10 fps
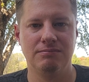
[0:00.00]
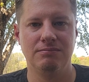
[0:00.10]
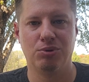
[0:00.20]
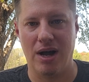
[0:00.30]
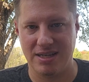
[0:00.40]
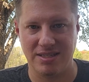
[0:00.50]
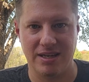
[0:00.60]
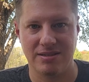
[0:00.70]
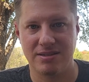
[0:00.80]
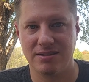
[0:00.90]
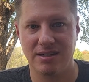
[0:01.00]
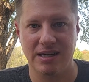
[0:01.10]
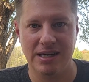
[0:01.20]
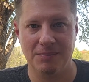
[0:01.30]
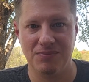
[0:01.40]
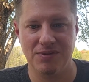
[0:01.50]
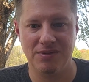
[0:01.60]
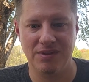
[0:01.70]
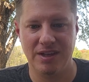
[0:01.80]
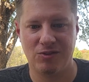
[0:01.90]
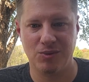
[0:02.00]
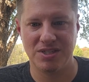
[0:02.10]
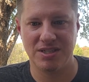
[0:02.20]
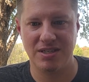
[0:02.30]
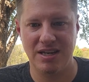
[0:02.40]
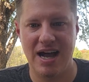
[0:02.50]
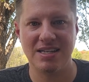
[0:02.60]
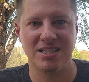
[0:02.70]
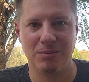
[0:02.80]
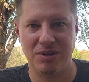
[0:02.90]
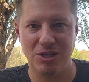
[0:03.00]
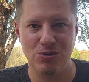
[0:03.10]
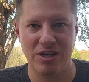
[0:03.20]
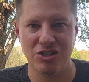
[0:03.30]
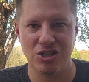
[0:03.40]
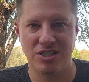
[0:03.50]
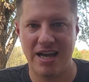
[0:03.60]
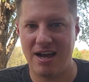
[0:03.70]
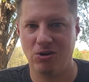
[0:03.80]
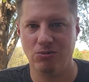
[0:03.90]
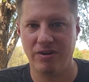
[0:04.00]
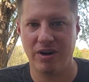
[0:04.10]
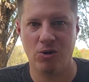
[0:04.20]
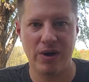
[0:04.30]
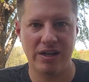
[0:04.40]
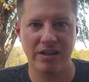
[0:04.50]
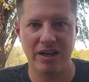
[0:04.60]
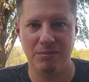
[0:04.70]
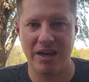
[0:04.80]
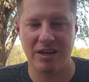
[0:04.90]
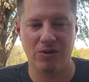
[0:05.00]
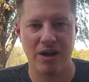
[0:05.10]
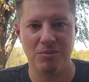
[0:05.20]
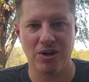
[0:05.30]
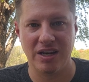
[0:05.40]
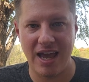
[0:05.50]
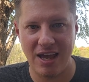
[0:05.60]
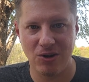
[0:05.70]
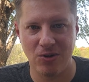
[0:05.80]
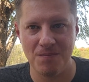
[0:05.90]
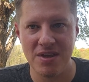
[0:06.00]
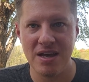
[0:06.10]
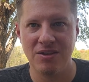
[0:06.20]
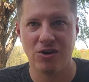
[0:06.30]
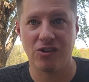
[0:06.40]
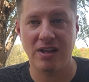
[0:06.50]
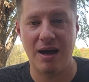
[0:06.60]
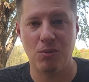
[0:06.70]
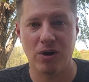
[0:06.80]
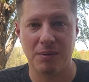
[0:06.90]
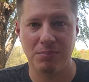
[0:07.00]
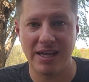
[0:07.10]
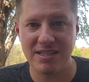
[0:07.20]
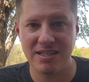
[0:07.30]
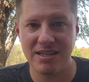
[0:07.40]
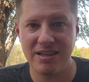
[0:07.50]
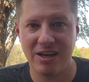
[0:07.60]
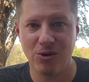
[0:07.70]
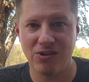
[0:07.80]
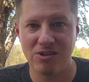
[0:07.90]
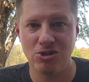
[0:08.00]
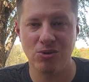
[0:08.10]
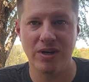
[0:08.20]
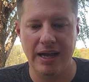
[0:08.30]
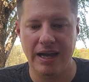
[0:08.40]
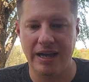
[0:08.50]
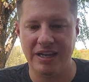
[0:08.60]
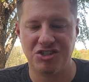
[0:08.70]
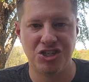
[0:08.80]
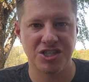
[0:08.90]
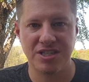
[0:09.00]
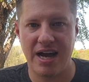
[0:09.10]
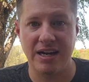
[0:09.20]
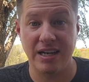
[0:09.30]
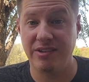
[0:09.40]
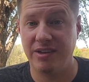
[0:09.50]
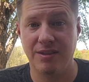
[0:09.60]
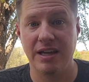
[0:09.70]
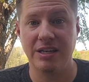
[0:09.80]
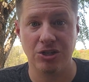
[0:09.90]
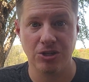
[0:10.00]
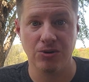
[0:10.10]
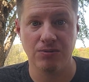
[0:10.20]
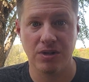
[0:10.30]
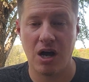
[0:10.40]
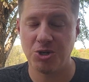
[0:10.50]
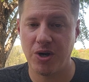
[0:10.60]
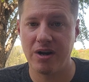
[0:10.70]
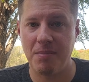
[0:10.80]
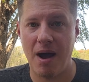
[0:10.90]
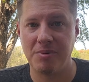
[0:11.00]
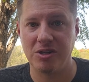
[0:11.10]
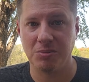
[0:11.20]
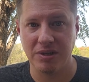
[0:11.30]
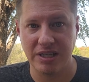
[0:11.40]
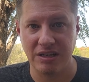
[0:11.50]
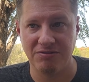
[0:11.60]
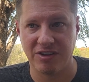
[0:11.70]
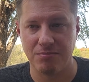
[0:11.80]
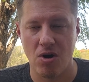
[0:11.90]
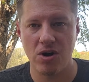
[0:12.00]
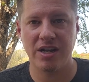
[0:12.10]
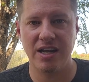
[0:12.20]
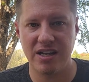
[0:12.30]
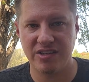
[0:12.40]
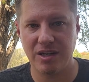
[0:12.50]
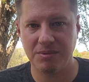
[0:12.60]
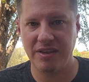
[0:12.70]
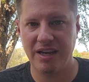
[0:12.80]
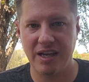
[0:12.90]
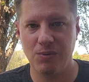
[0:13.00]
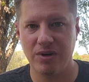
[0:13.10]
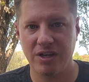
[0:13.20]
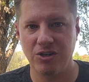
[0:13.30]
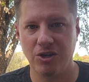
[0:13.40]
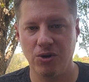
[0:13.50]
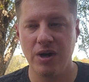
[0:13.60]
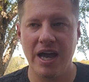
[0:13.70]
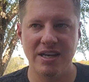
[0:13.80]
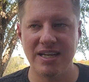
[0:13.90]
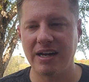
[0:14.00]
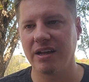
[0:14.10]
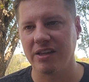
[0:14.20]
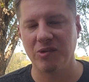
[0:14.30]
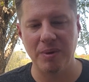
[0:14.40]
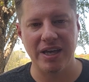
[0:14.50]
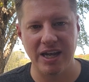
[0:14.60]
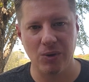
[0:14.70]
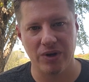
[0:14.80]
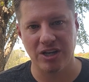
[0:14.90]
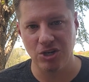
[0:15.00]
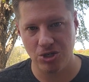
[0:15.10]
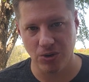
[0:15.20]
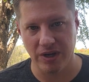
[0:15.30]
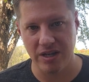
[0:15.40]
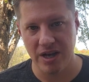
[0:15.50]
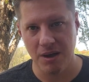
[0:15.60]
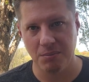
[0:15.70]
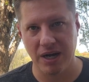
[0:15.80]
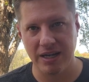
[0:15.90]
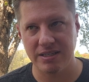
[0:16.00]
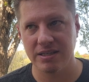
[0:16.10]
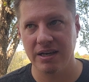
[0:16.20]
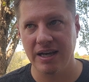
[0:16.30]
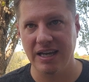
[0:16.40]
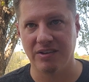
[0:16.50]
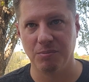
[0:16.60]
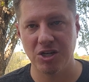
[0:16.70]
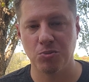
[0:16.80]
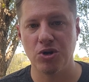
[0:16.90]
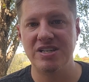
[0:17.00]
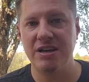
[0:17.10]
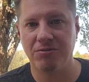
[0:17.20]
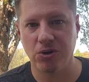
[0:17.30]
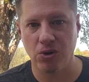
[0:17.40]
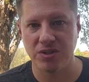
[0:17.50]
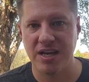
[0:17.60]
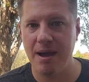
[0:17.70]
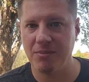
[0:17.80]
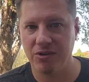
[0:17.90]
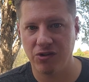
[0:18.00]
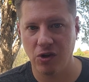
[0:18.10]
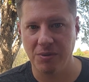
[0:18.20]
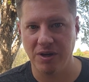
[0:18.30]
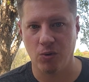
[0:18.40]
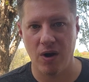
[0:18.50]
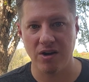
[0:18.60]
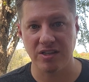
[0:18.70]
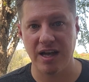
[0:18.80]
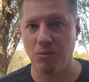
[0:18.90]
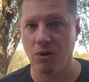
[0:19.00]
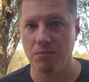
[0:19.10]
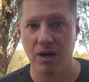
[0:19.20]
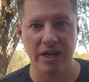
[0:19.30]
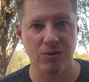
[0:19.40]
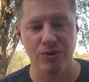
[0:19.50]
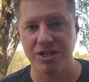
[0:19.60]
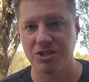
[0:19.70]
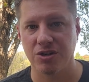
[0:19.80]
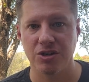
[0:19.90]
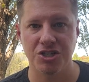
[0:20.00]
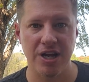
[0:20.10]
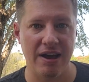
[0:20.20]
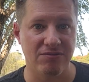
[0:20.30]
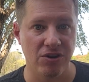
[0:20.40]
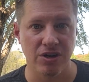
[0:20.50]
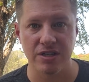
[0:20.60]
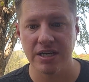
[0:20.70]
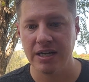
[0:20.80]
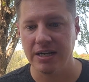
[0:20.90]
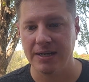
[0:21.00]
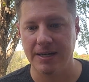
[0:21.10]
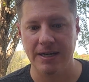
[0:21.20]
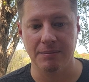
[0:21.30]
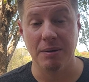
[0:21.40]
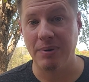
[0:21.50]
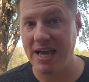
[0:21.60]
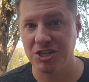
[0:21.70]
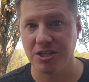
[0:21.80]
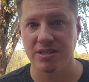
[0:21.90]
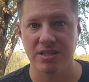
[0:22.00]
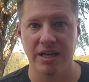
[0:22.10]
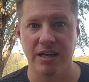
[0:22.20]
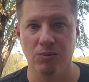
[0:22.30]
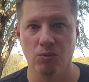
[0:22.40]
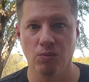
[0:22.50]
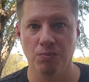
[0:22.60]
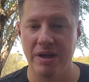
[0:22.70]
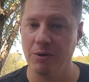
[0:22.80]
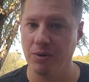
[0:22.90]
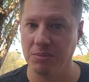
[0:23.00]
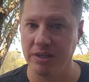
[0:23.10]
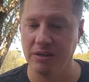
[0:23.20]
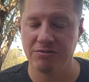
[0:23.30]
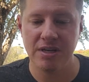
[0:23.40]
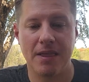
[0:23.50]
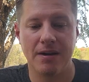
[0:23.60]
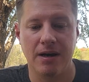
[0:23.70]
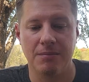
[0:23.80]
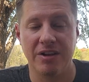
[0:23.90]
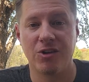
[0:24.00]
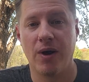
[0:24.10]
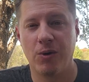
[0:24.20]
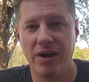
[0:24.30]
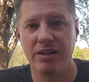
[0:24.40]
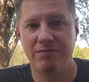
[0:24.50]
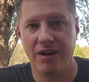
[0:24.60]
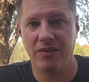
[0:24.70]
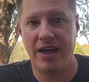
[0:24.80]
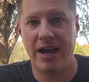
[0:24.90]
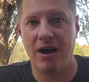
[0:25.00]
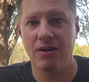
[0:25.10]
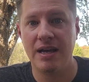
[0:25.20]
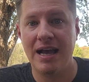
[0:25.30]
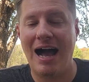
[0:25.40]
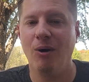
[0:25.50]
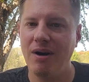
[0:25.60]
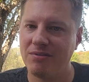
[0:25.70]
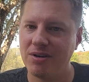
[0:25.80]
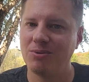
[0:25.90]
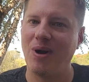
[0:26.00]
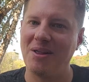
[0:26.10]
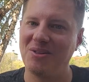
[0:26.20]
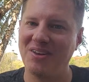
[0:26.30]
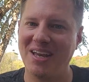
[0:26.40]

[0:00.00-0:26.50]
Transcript: process. Um, this was not something you can just tackle very quickly and make a great burning candle. There's a lot more complexity that goes into it. It's just not an easy thing to do, contrary to popular belief. It's marketed as something that anyone can do, and technically speaking, anyone can do it, but it's much more difficult, time consuming, requires a lot more money, research, effort, um, and patience than many would believe. Um, and so I quickly figured that out. However, rather than